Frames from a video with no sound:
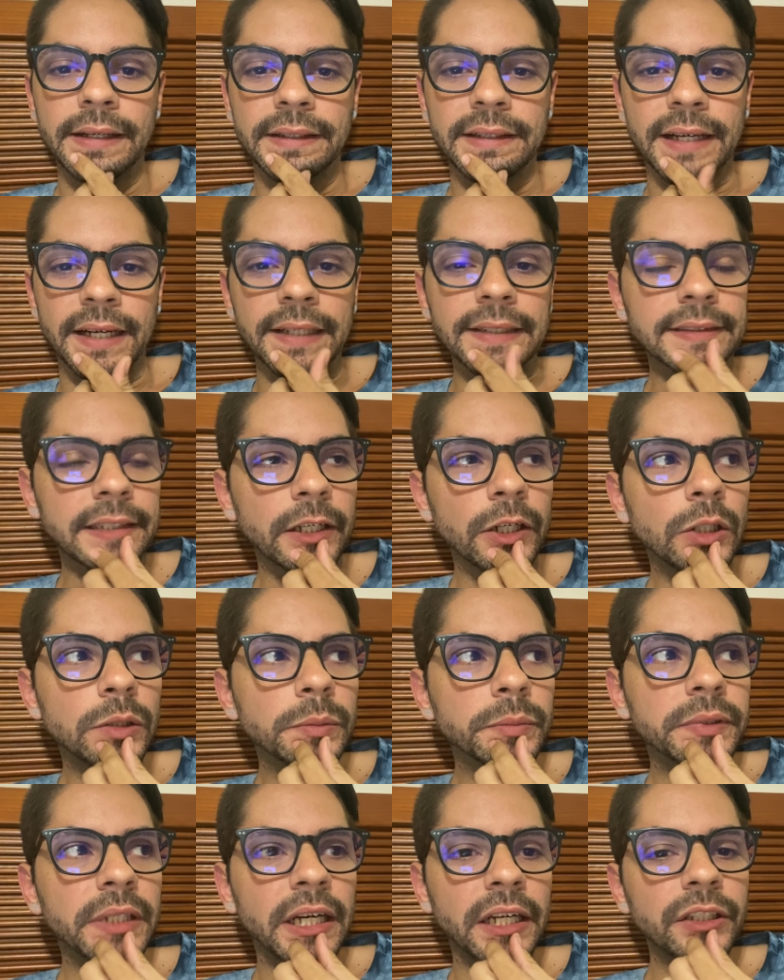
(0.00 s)
Guys, I
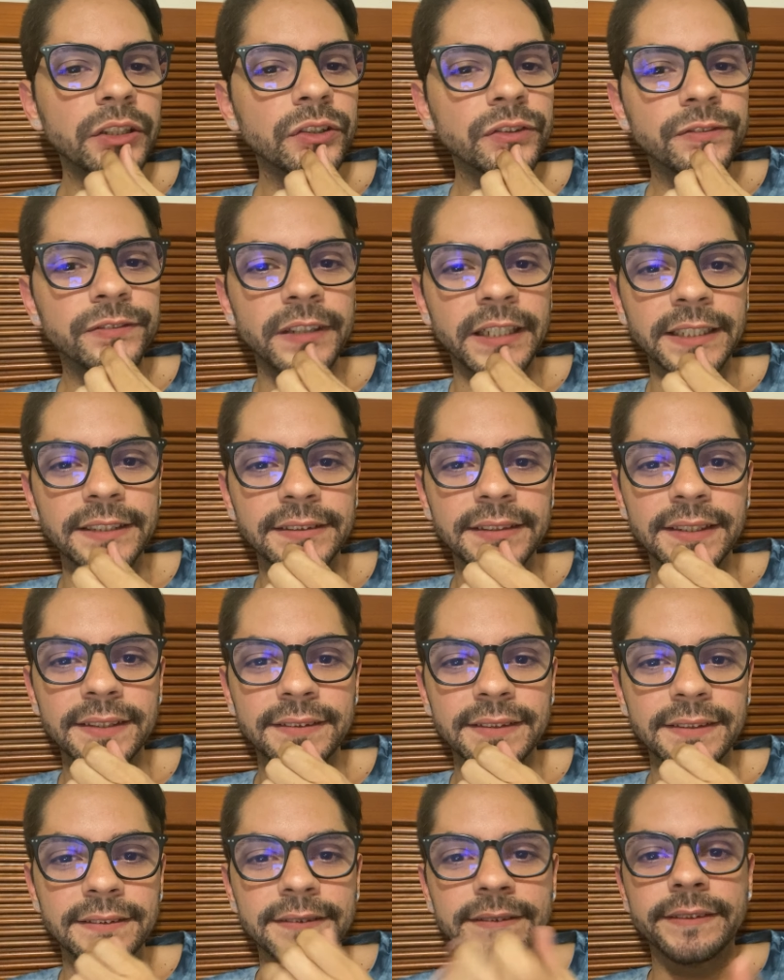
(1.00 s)
hope that you find
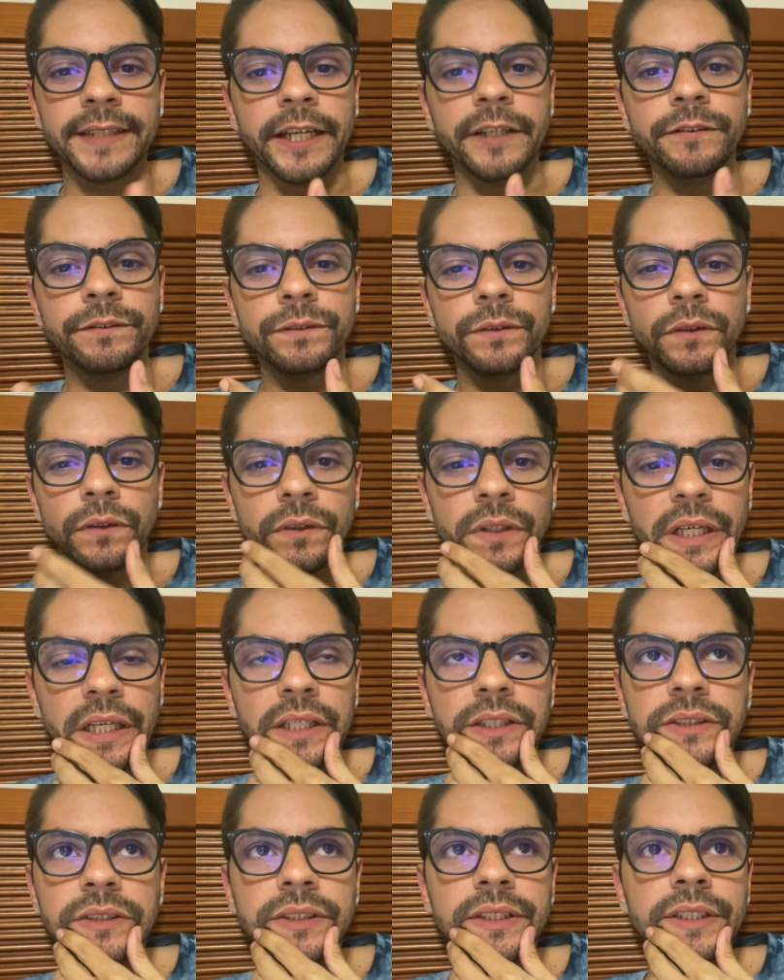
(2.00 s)
this insightful
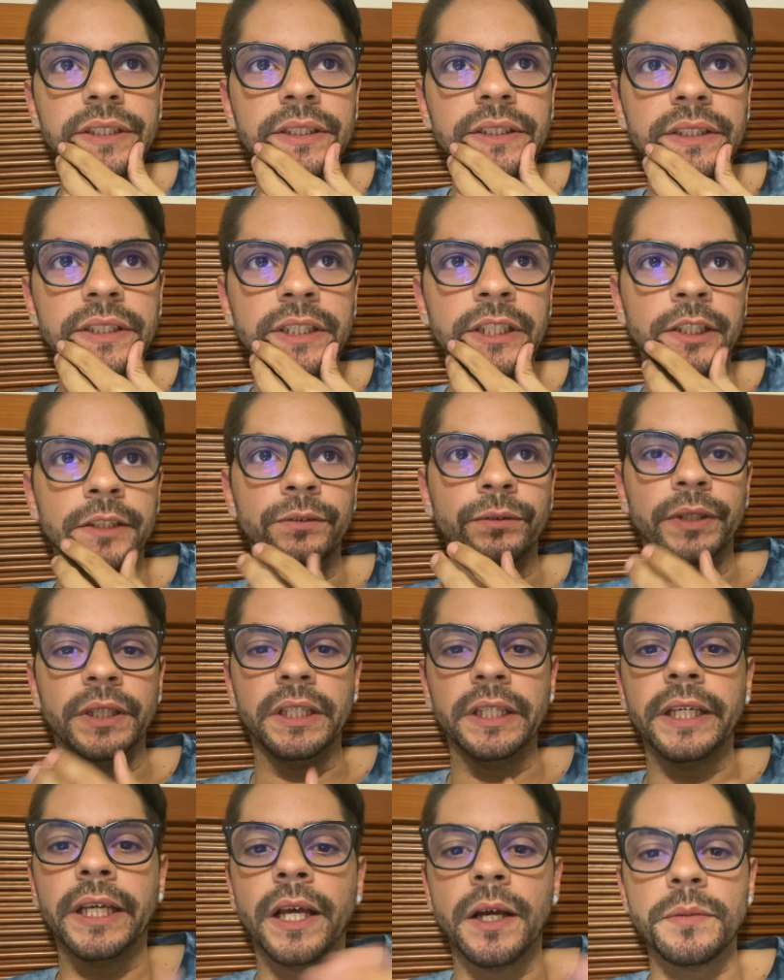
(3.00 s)
and it
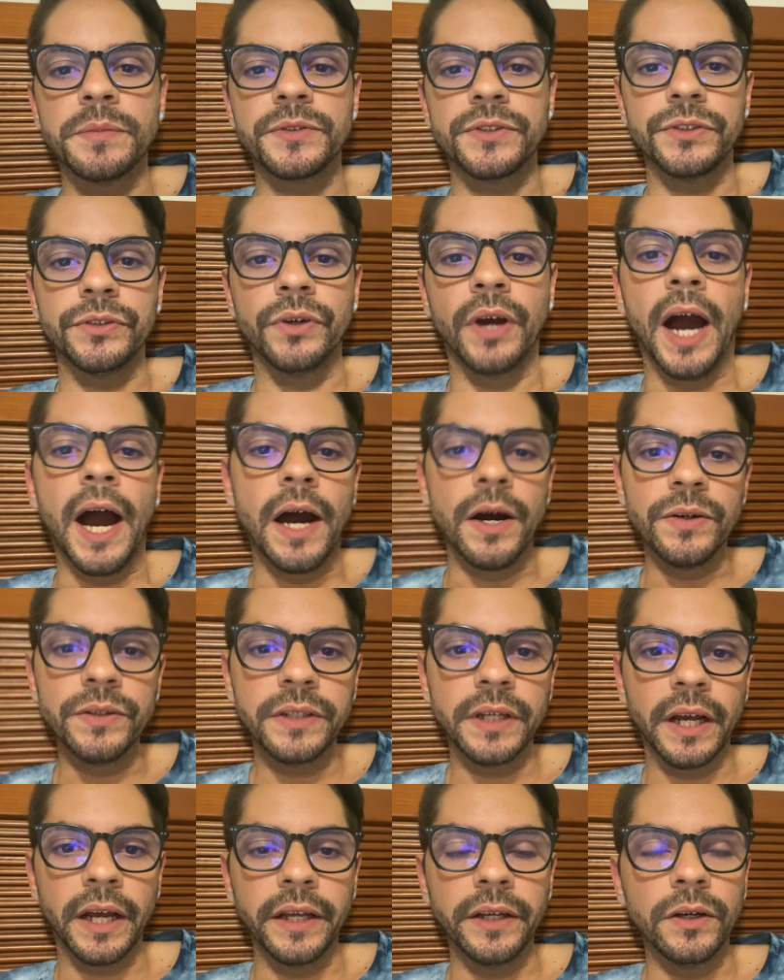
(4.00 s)
really helps you out.
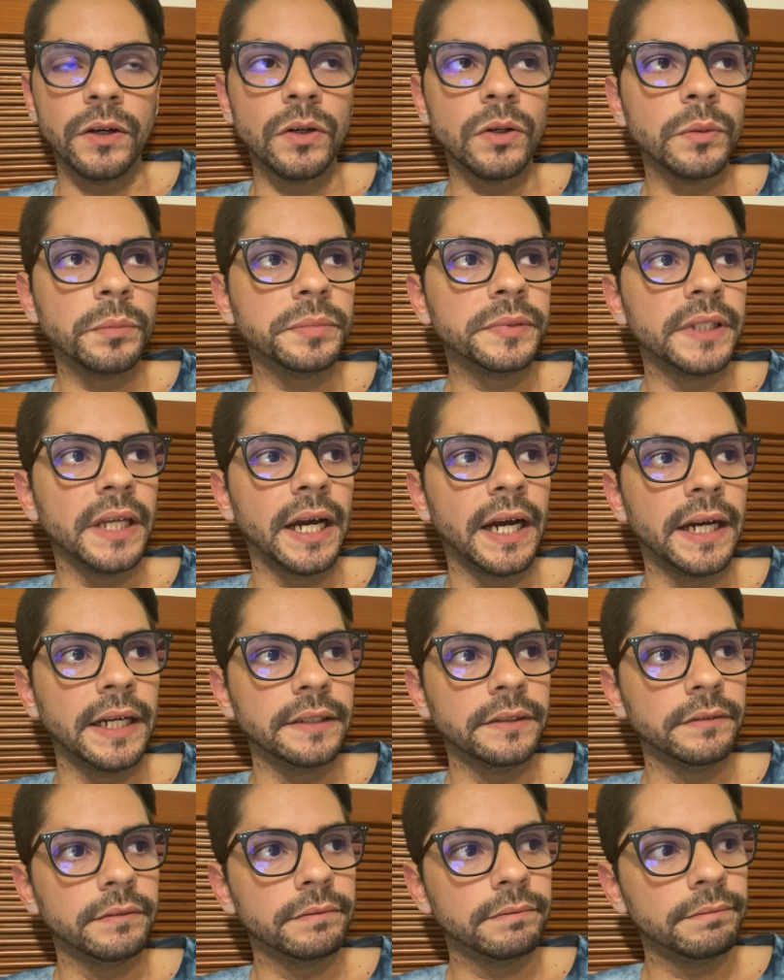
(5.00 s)
I hope
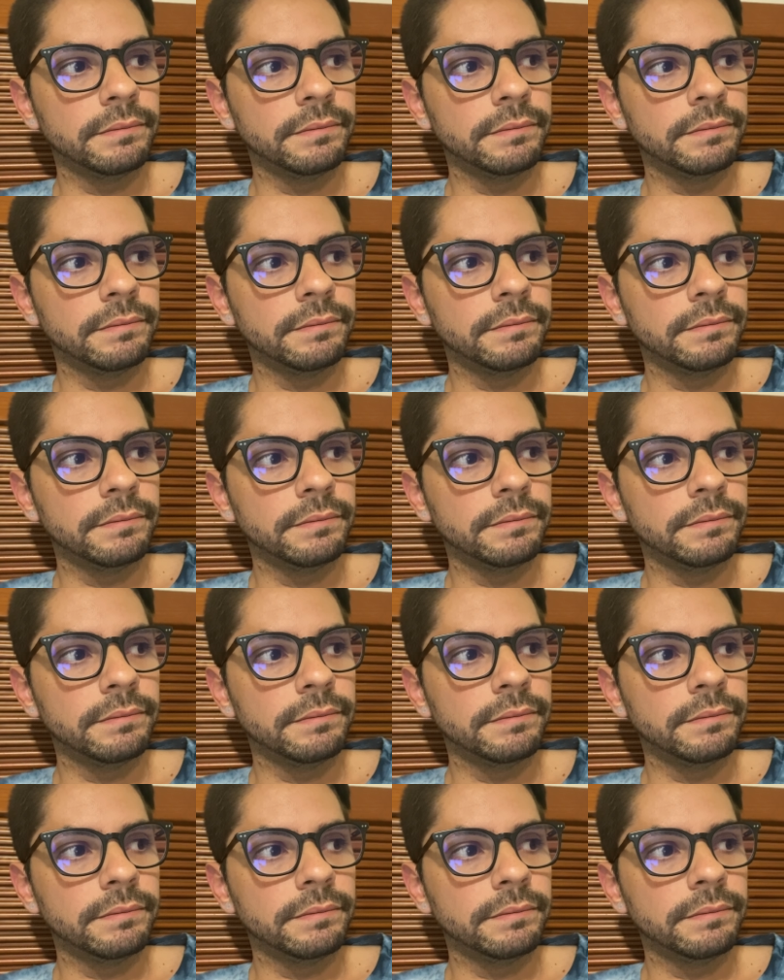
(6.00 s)
that